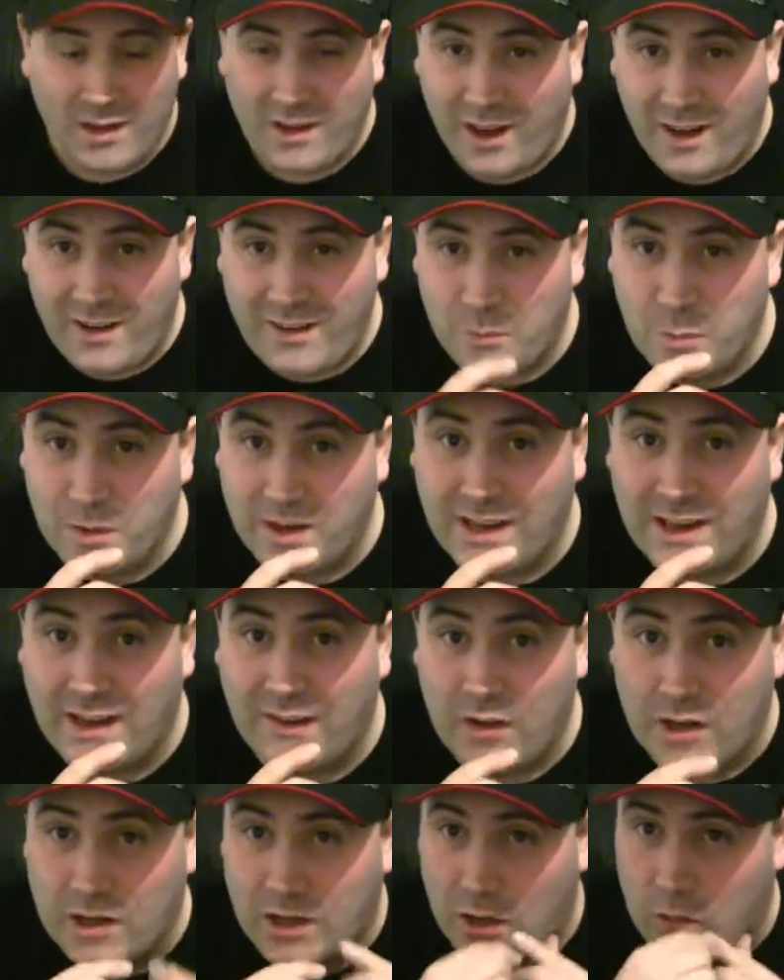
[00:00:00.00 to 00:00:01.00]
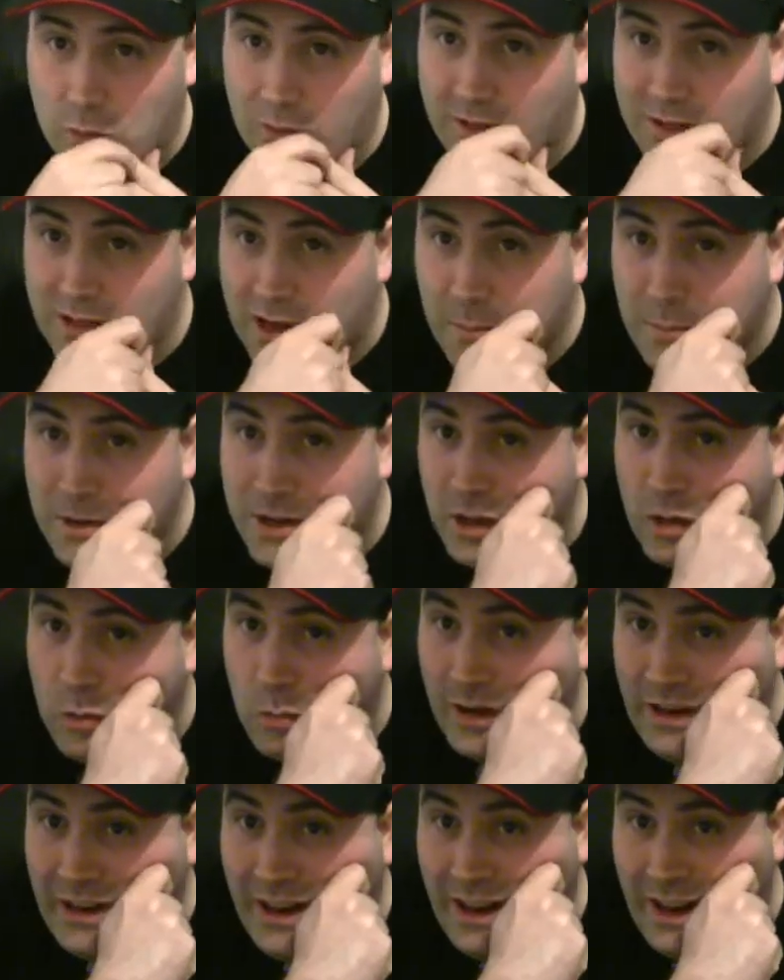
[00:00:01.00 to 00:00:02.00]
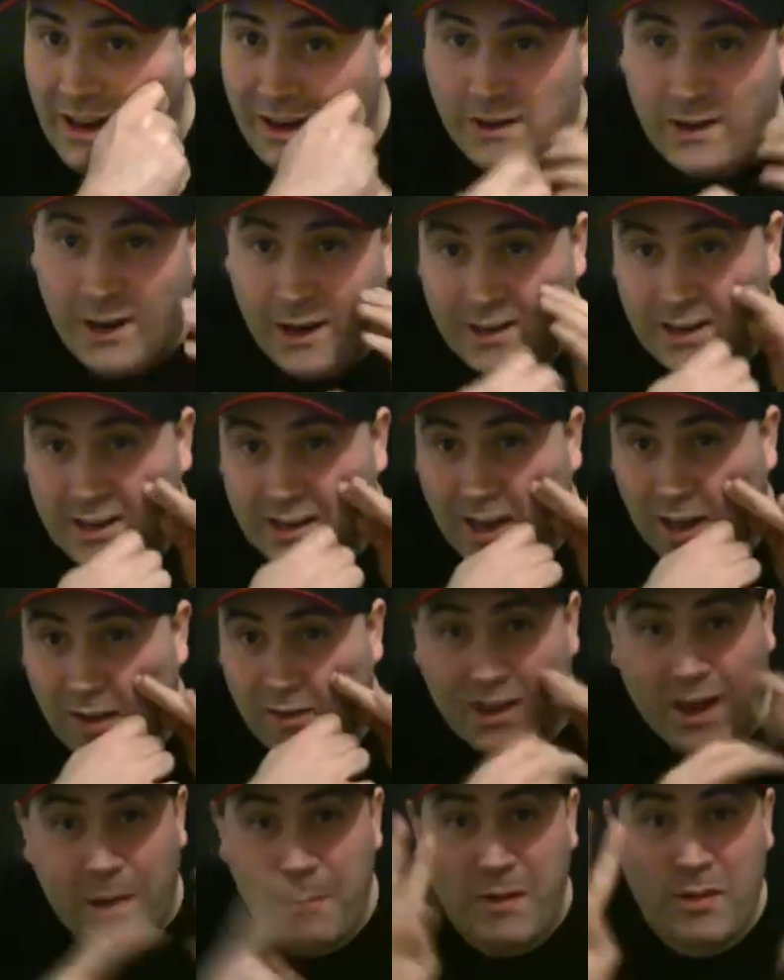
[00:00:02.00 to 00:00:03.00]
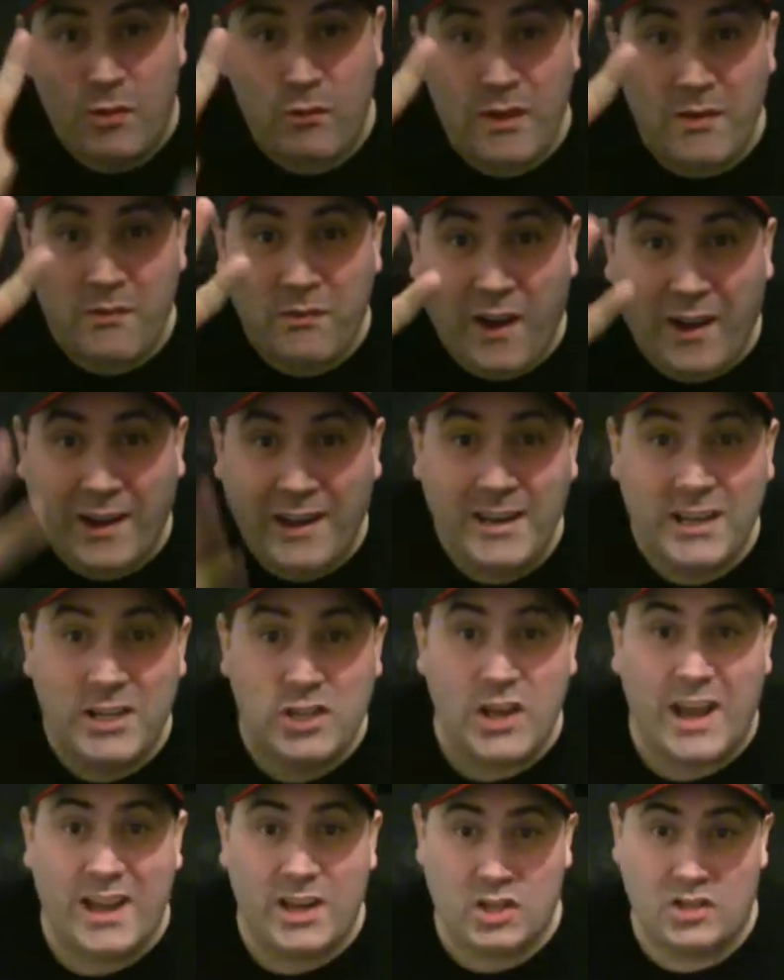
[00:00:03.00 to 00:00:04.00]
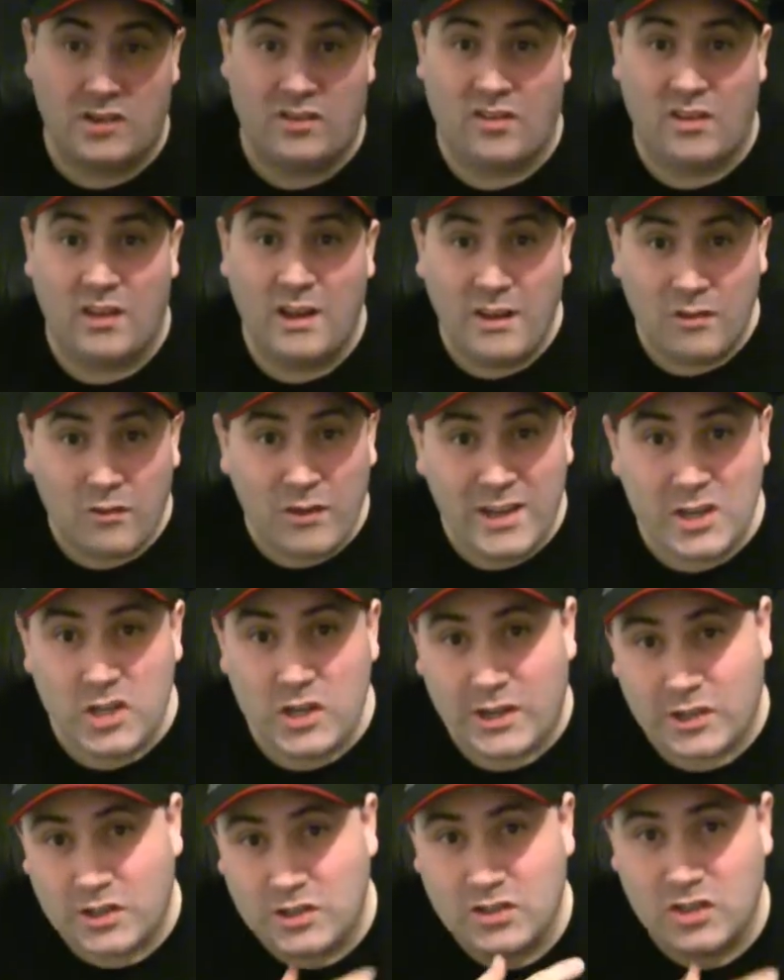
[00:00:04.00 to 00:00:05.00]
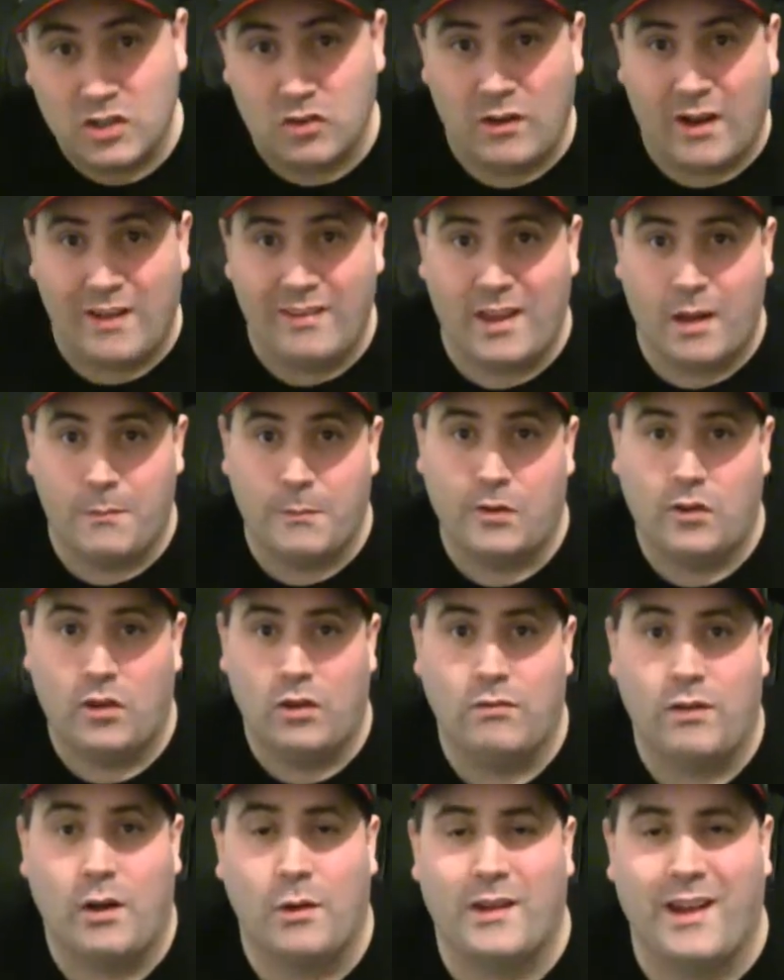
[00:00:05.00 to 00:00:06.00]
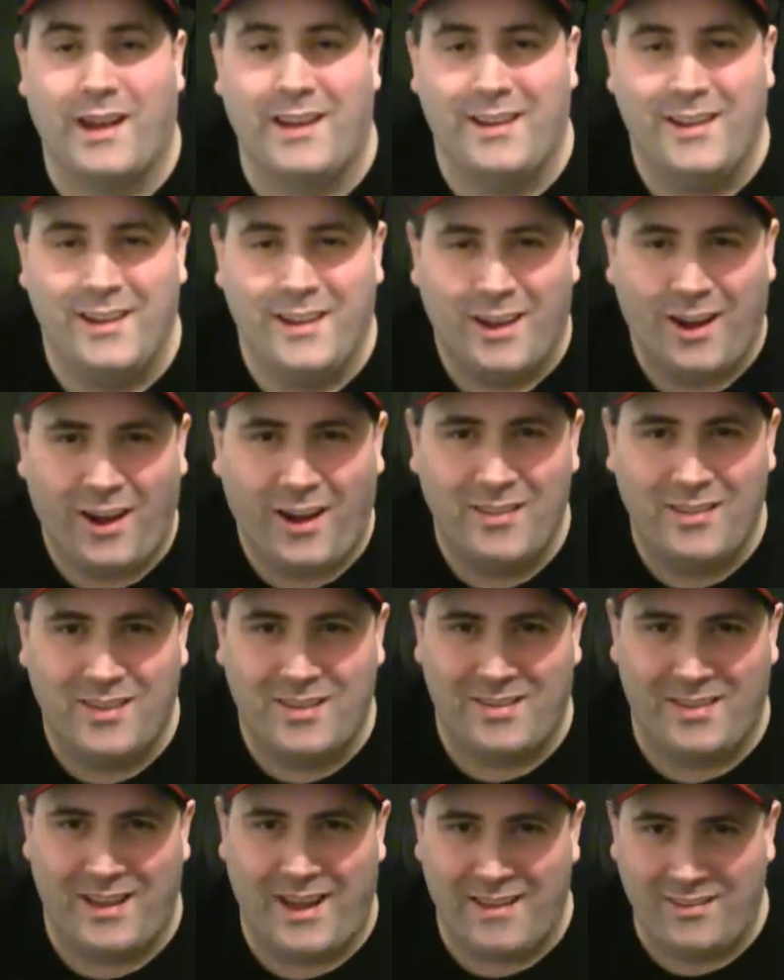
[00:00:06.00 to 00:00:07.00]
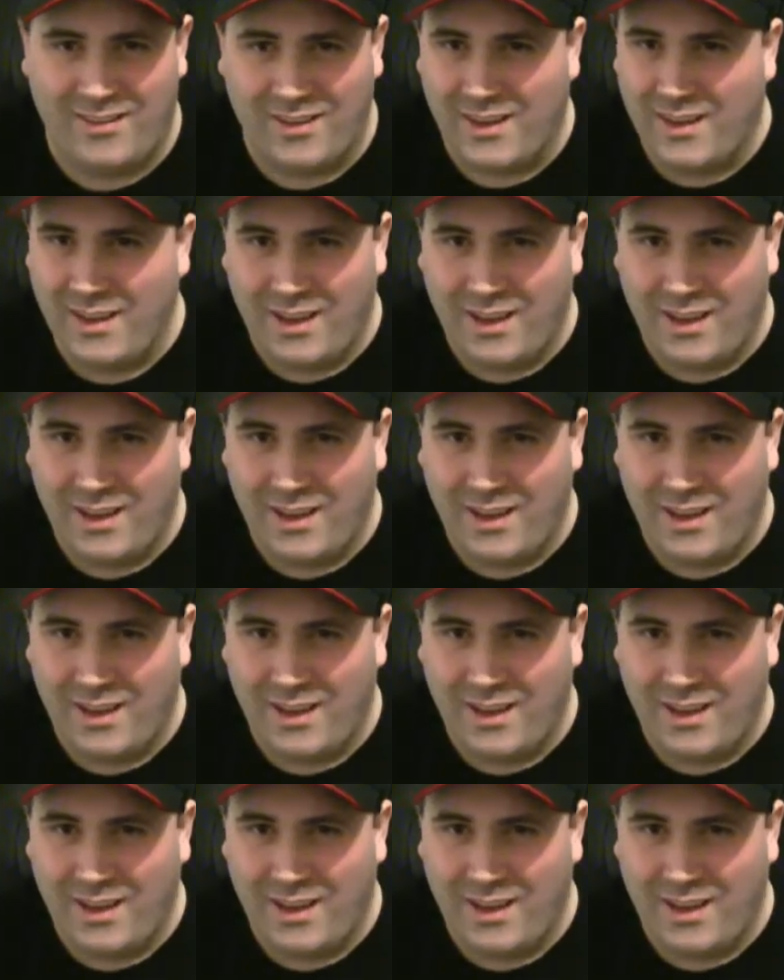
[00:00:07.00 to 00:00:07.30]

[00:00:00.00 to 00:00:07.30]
And we're going to give you another one. So they gave me another one here. And then they gave me 3 fucking injections. 3 injections to grind down my tooth. Okay, I understand.